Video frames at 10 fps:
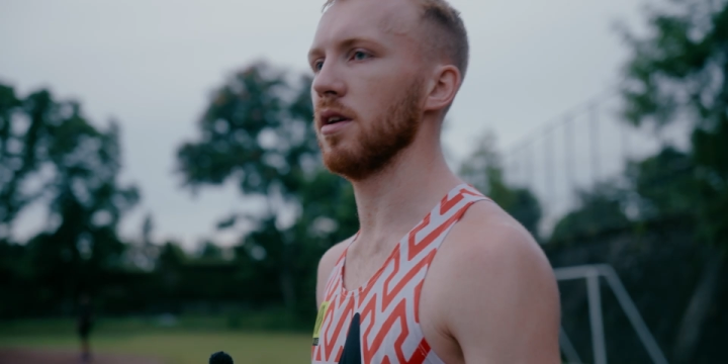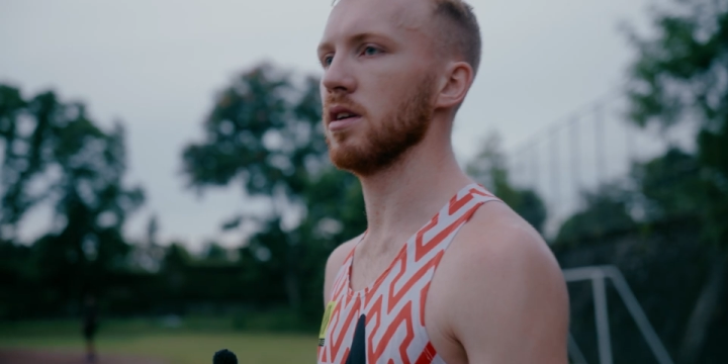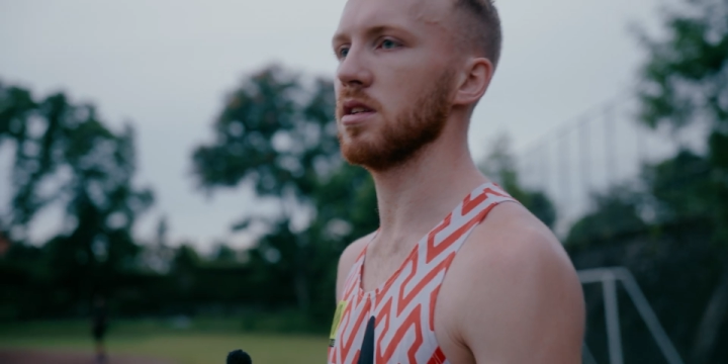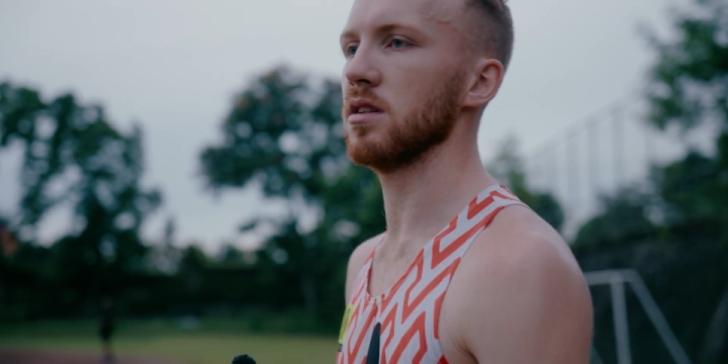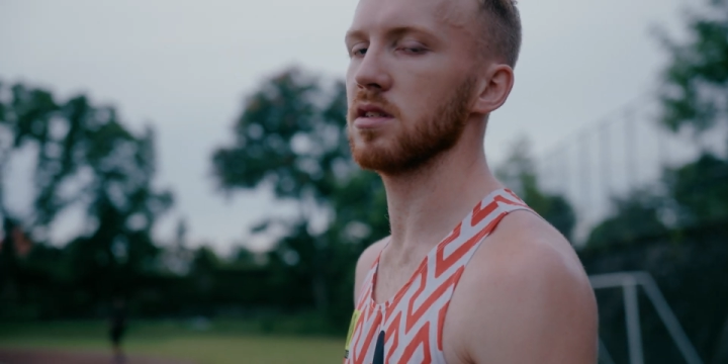
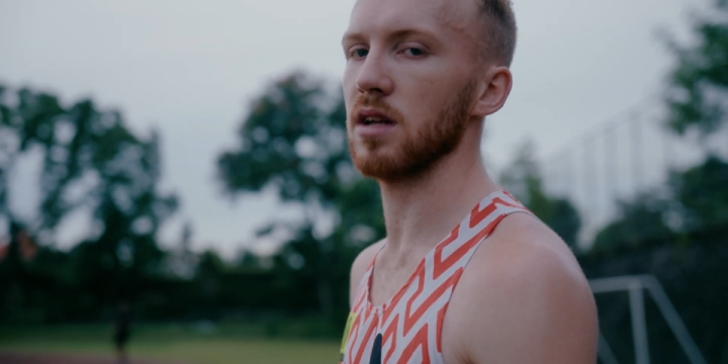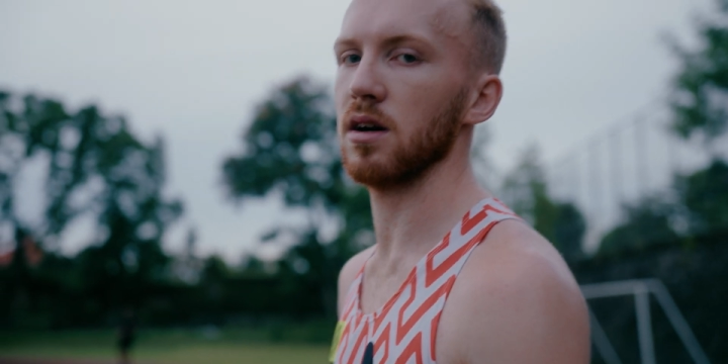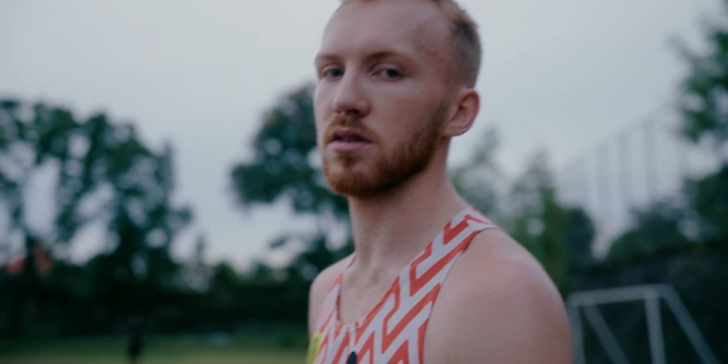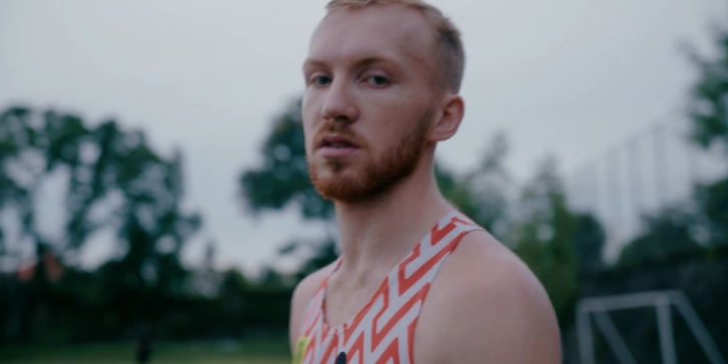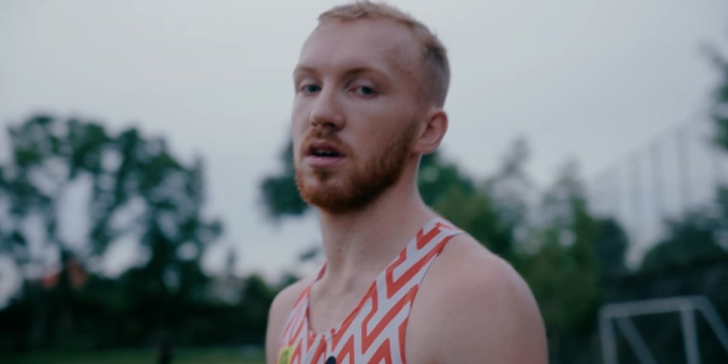distance
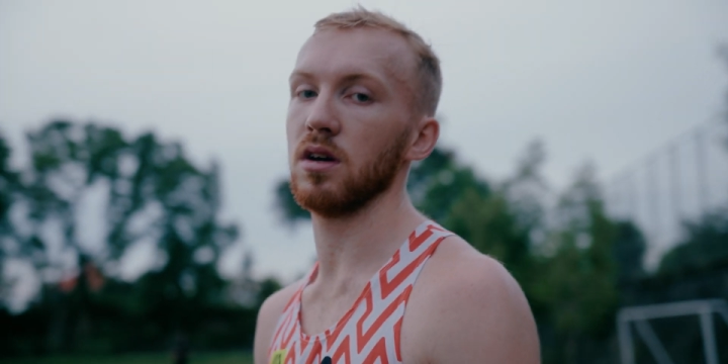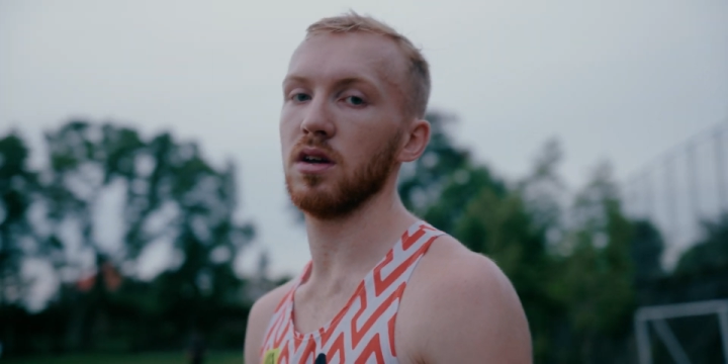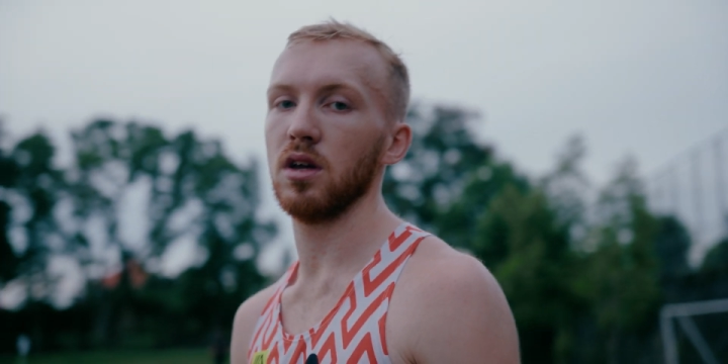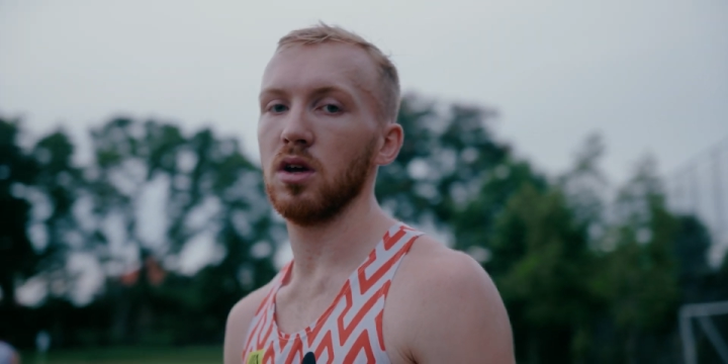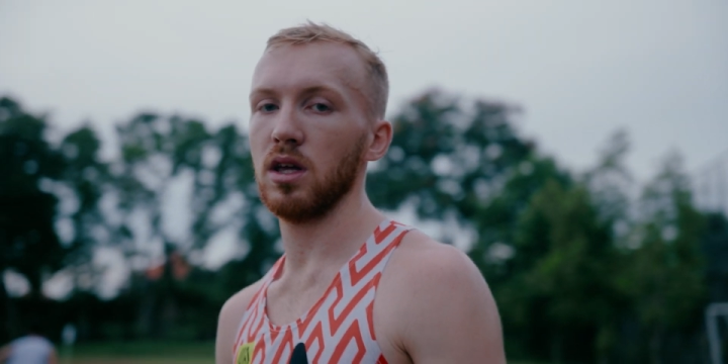now, so
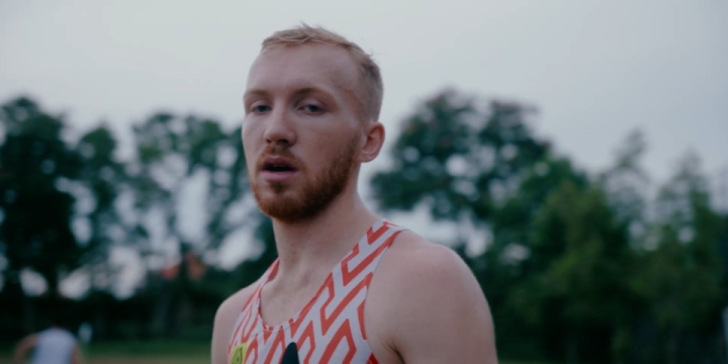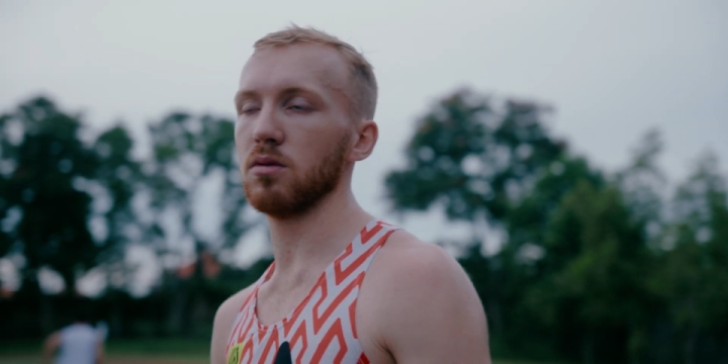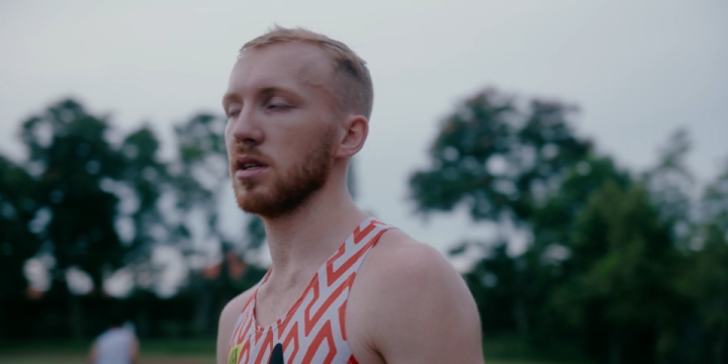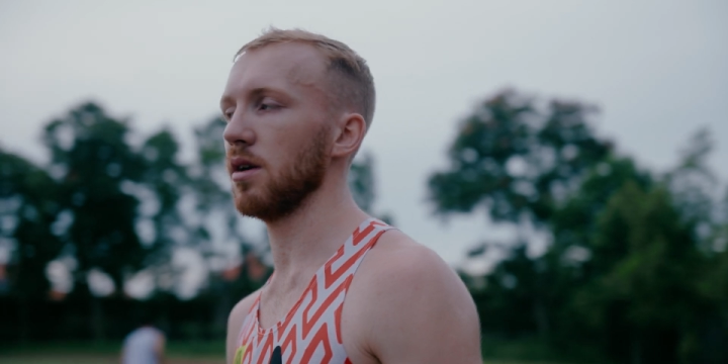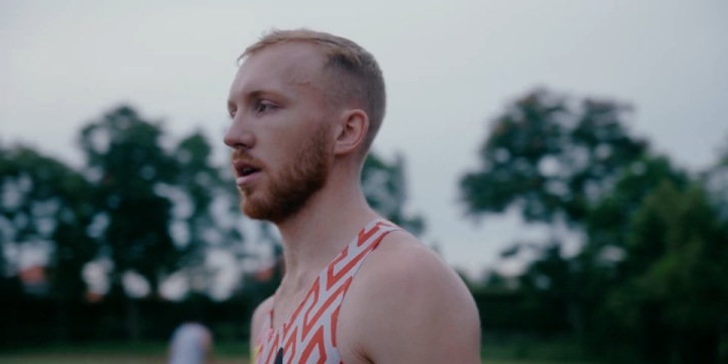yeah,
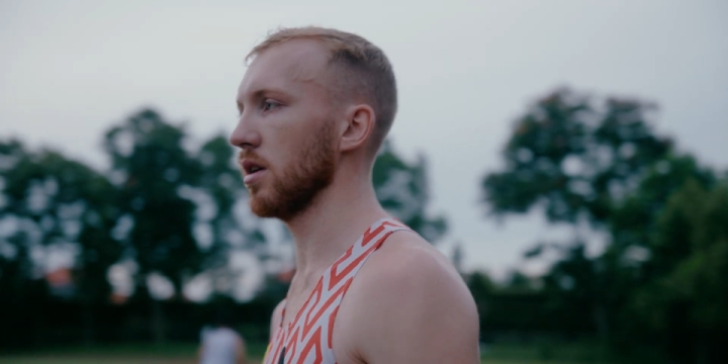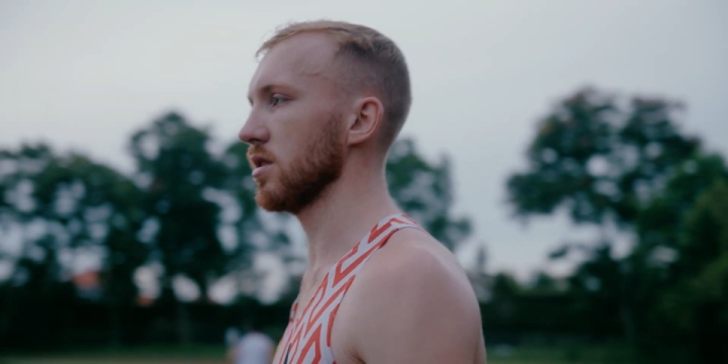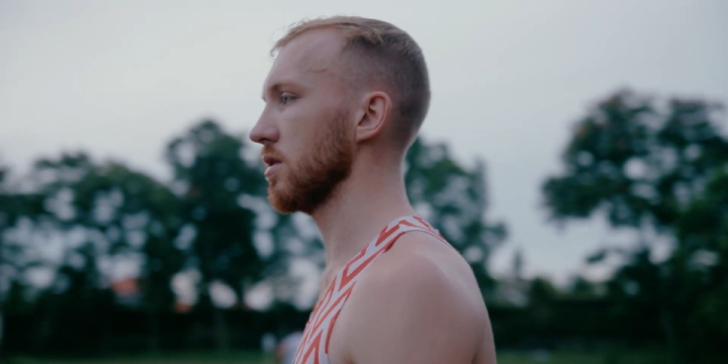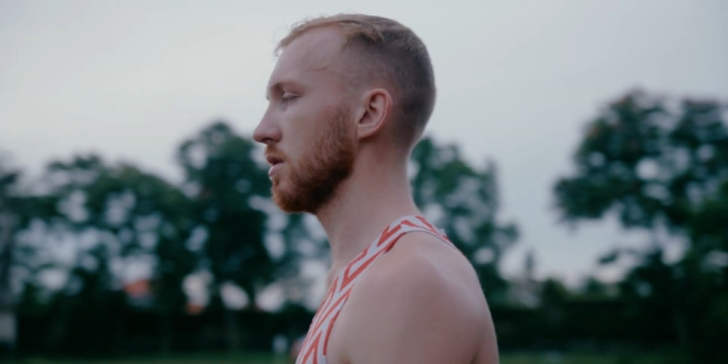we'll see how it goes.